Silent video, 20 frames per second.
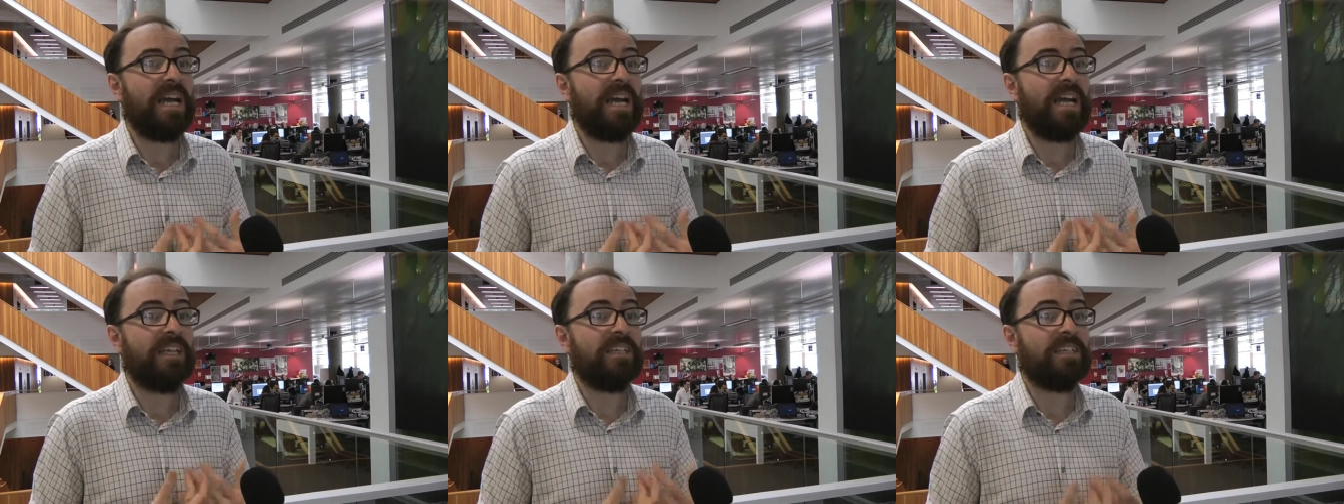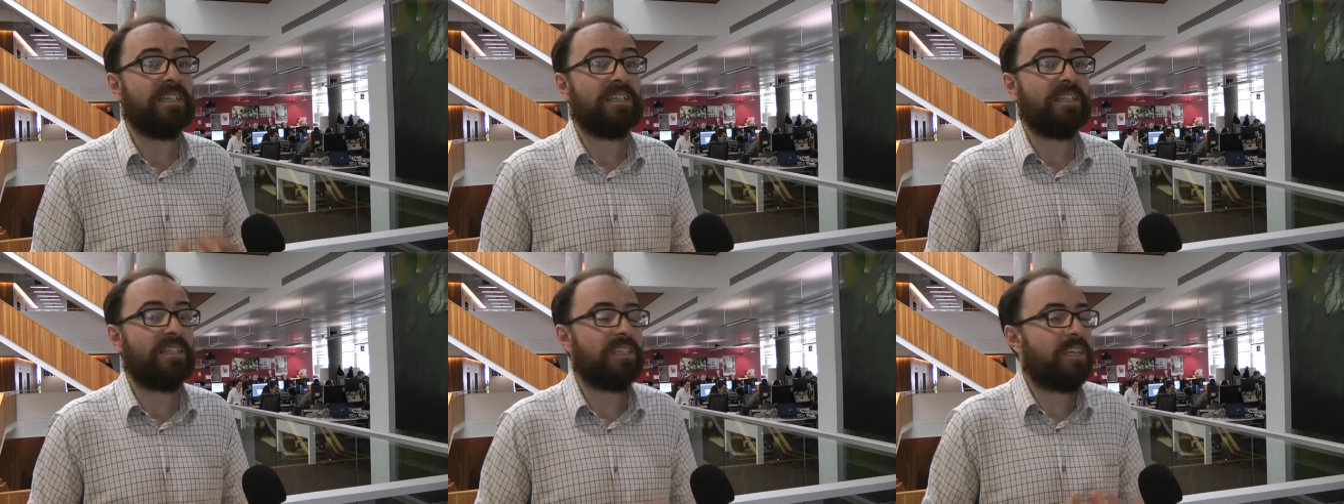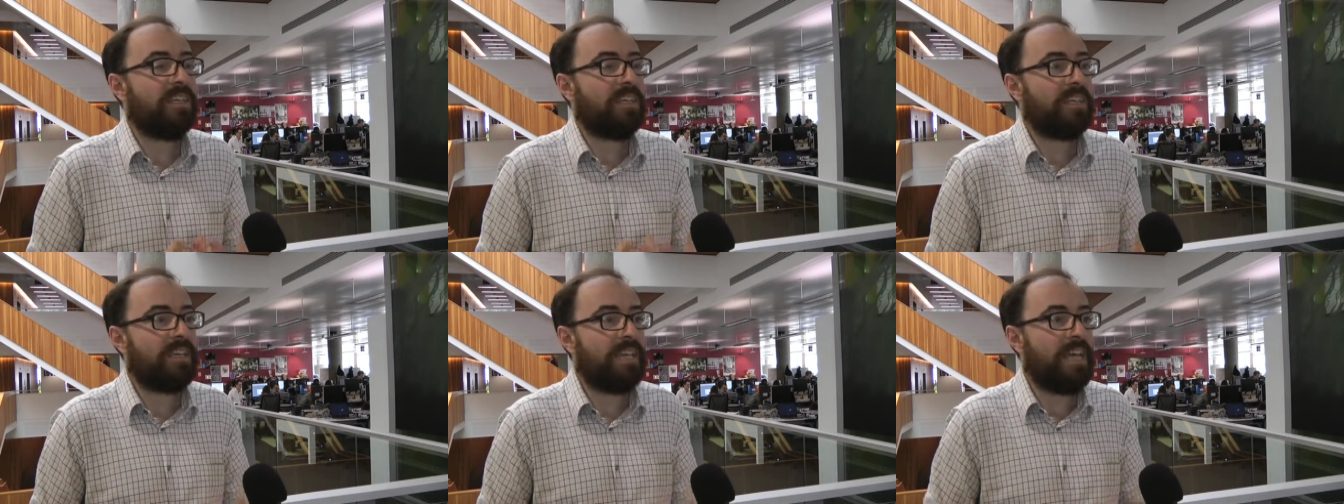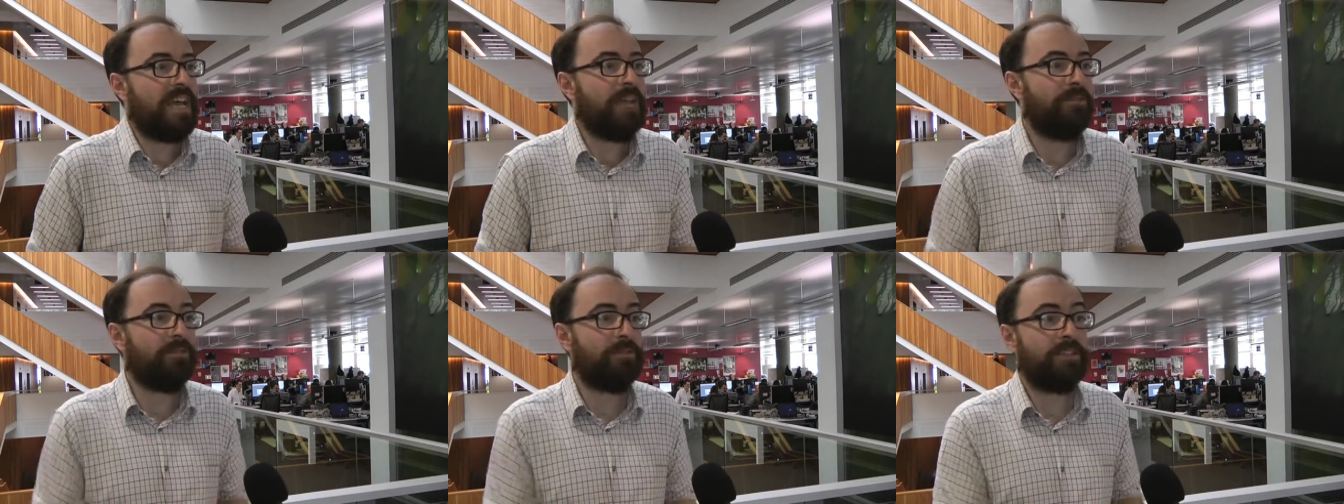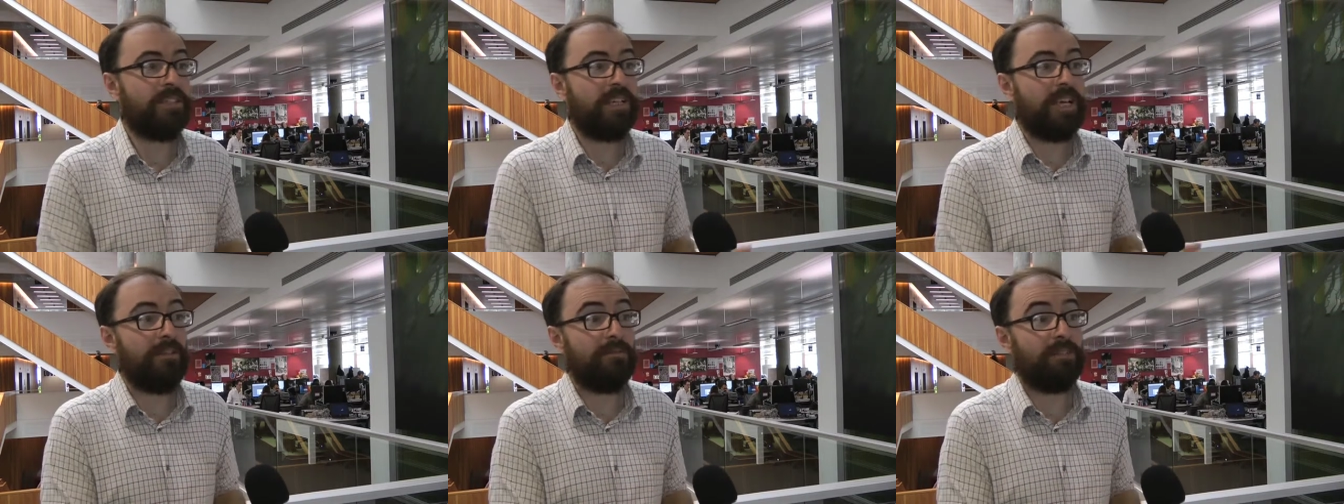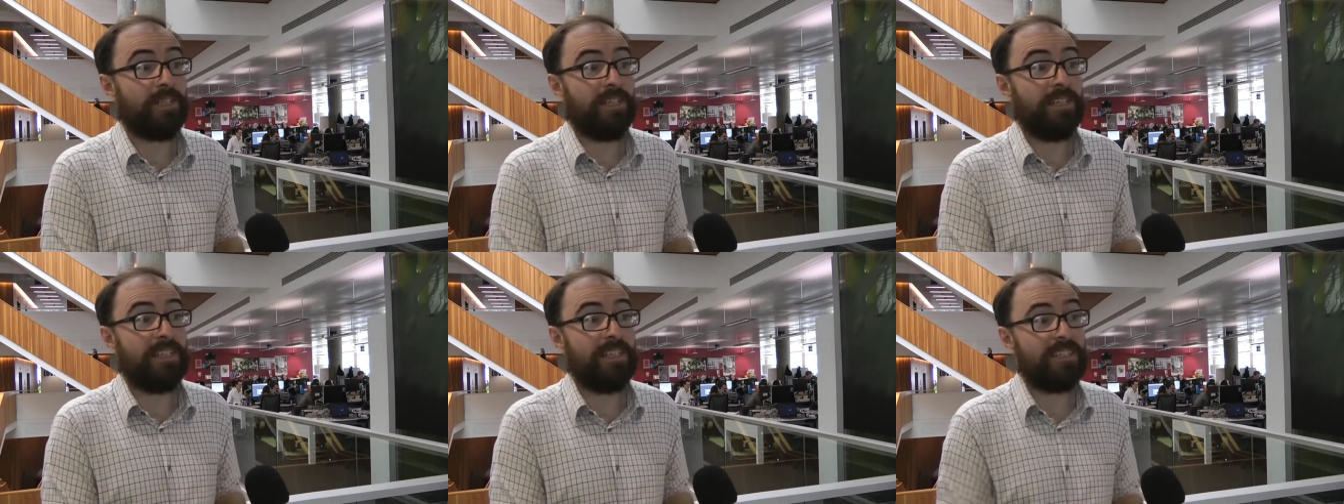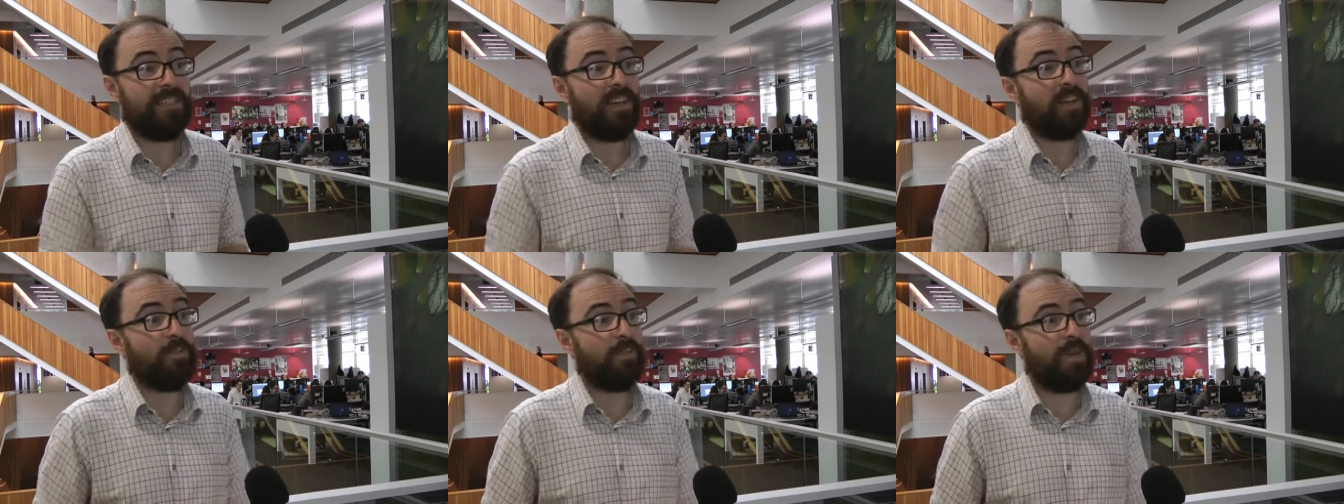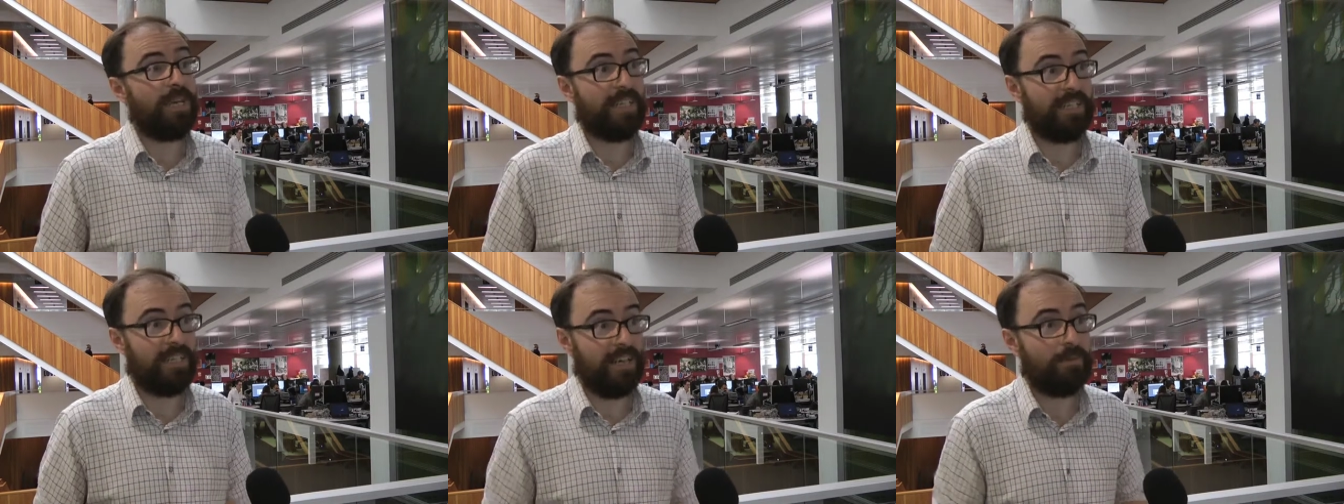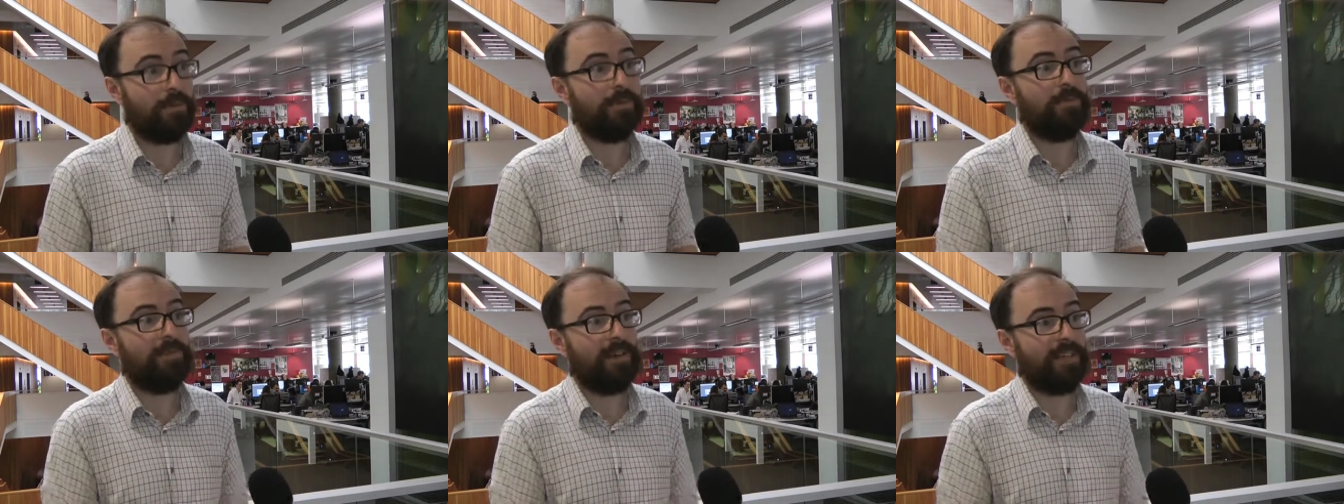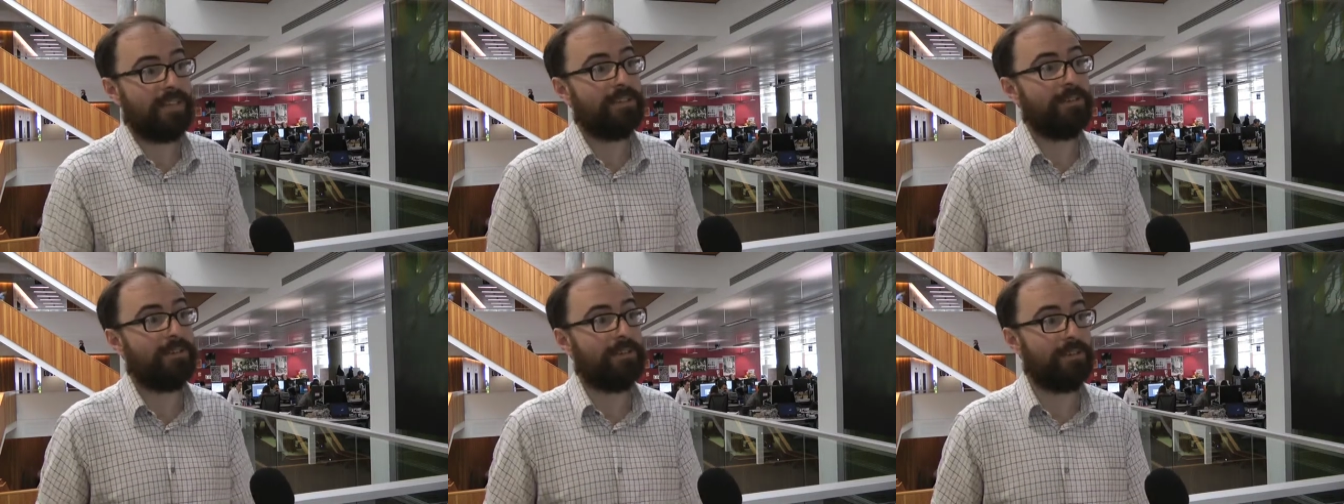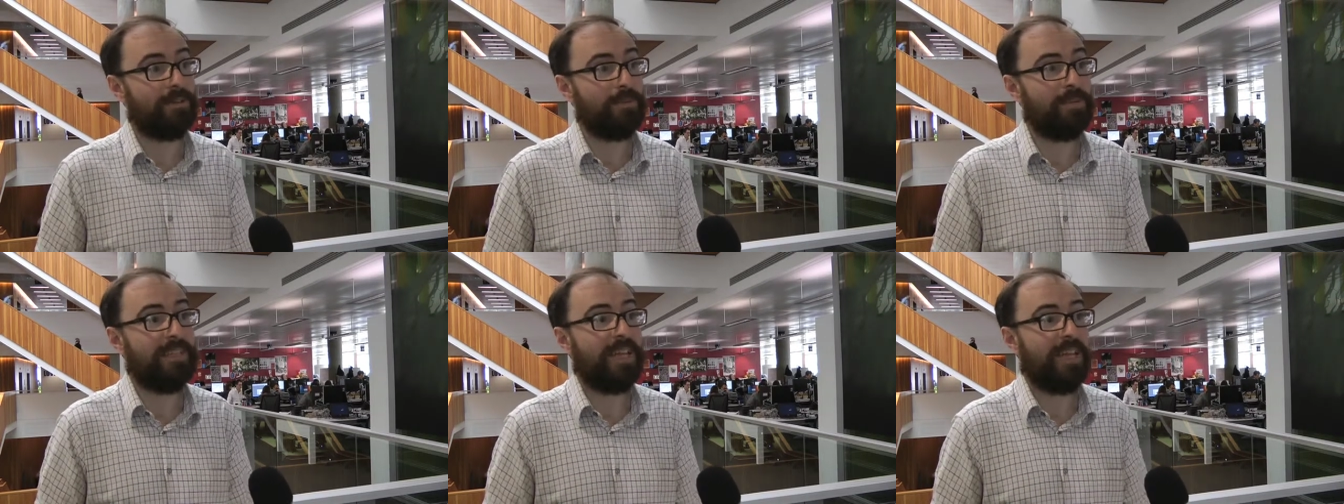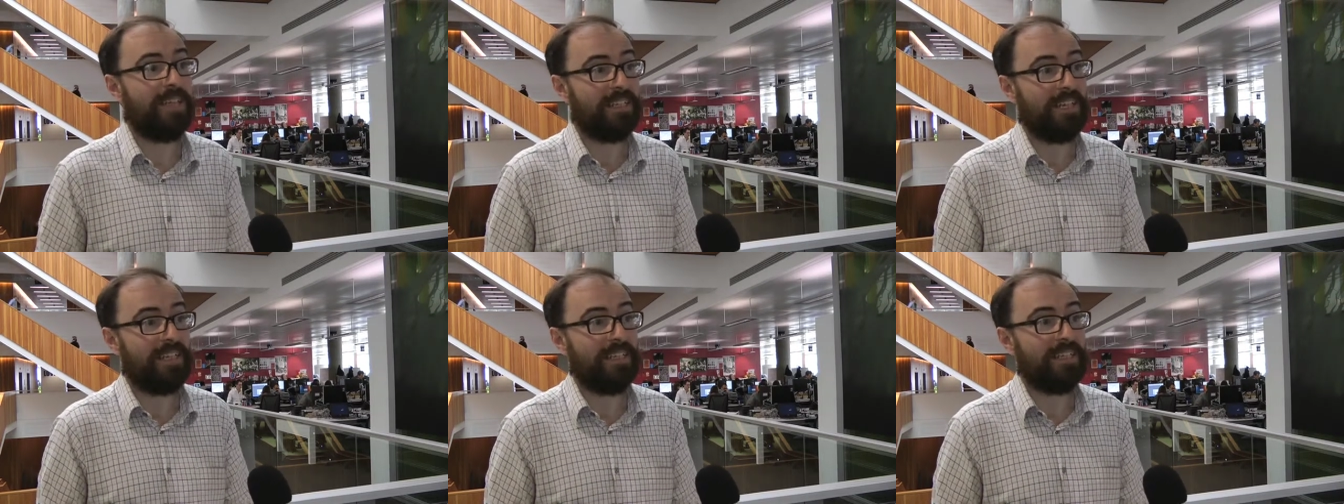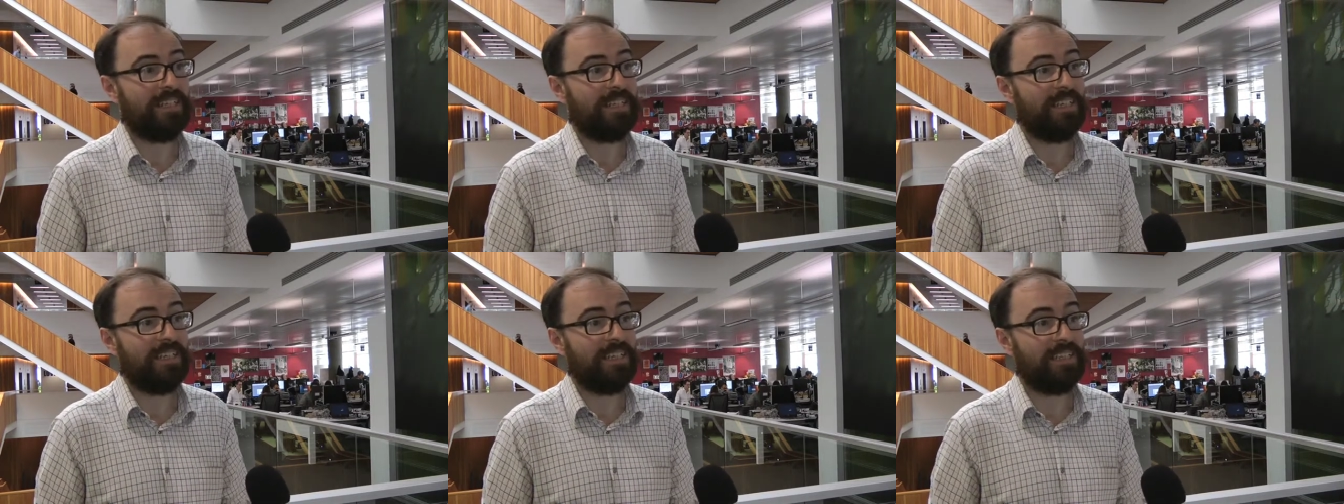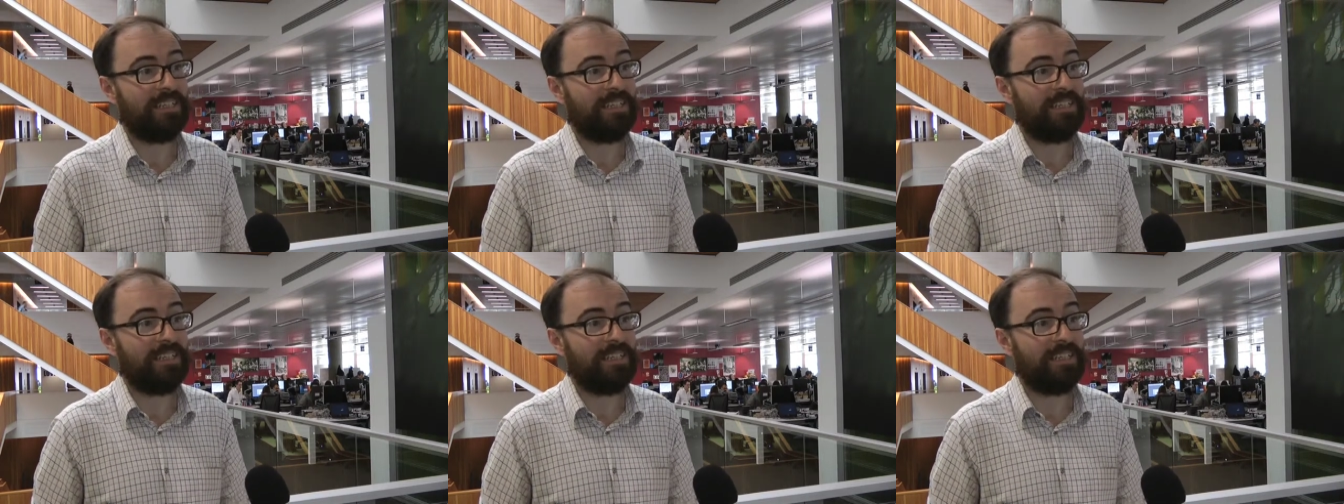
in, if, if journalists don't pick it up and write stories with that data,